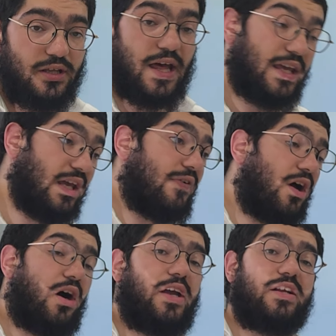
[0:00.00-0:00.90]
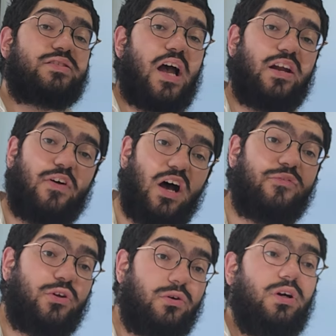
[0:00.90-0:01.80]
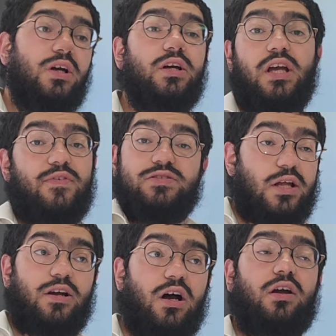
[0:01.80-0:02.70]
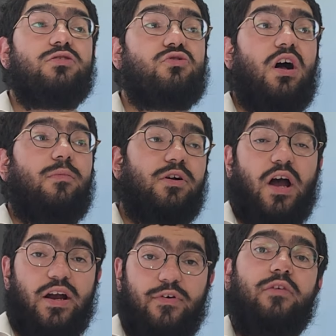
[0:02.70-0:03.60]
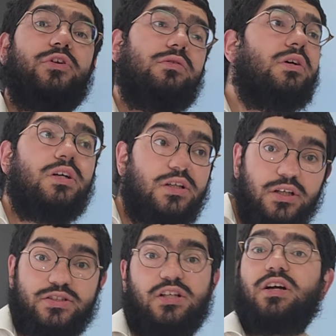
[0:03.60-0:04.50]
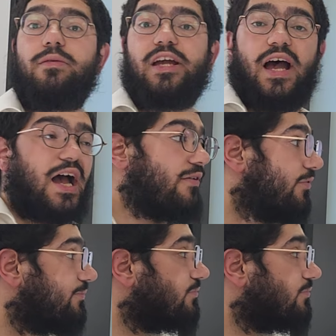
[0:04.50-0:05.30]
That even a oinus kind of avdu, even if something uncontrollable kind of avdu, you're still going to be chayav.